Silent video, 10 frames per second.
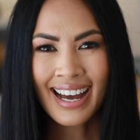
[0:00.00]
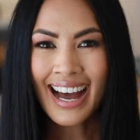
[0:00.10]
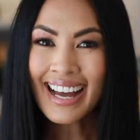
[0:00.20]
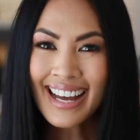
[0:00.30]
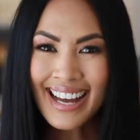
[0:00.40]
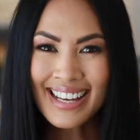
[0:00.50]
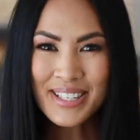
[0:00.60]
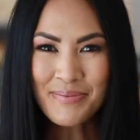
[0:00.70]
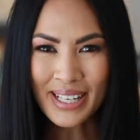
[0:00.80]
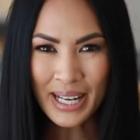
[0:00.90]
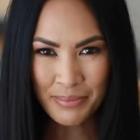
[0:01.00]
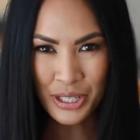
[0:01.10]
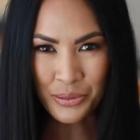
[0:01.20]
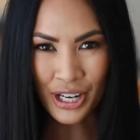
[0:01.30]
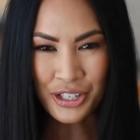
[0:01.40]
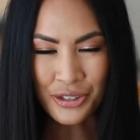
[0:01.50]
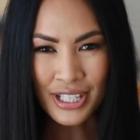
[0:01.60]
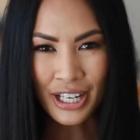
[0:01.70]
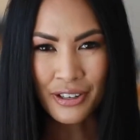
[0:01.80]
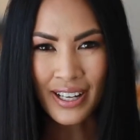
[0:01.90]
Hi guys, my name is Rachel
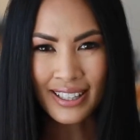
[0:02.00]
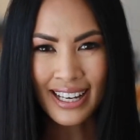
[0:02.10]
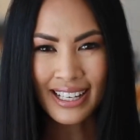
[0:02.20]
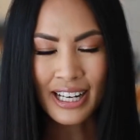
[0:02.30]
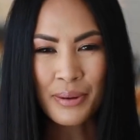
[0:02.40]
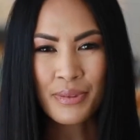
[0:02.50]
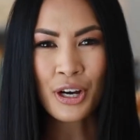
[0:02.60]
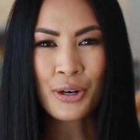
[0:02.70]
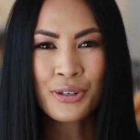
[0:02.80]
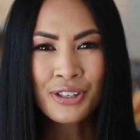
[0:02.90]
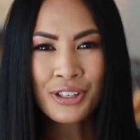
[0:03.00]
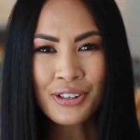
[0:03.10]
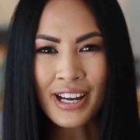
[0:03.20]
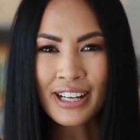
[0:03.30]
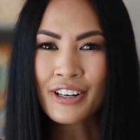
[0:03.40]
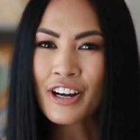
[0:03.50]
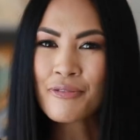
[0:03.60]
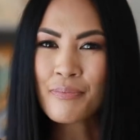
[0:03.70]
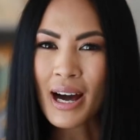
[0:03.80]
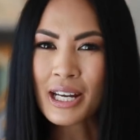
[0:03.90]
Taravella and I'm the owner and creator of
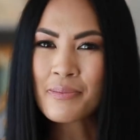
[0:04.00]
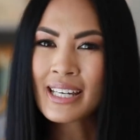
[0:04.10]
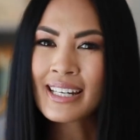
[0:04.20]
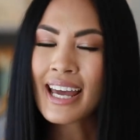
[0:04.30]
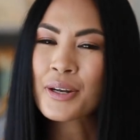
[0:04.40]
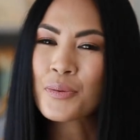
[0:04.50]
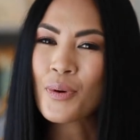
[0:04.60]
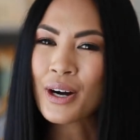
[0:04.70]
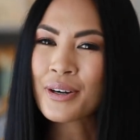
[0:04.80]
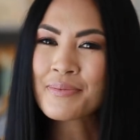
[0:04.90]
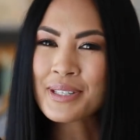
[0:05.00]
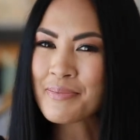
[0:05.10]
Monomin, and welcome to